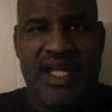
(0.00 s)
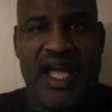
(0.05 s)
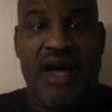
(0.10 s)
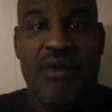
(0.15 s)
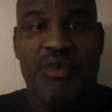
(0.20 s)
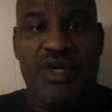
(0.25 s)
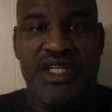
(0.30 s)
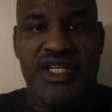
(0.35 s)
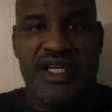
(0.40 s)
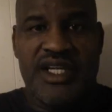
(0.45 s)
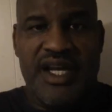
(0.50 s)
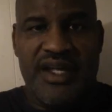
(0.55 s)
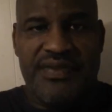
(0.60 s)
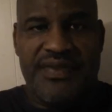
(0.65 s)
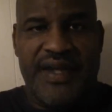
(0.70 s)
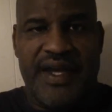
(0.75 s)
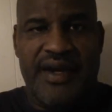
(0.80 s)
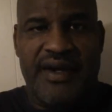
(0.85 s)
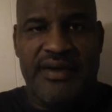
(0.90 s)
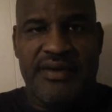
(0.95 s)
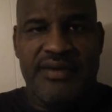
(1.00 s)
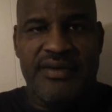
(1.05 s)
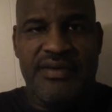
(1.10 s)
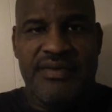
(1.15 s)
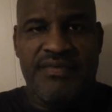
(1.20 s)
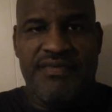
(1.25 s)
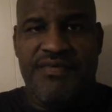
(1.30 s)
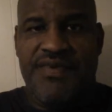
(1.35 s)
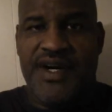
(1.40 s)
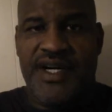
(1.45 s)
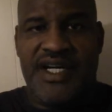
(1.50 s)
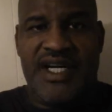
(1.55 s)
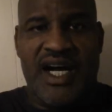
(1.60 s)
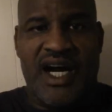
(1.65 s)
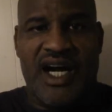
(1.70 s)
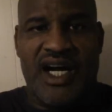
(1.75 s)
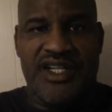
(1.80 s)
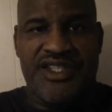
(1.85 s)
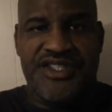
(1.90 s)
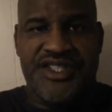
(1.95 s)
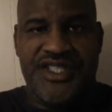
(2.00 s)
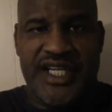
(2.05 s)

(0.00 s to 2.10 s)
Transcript: And when you get there, for God's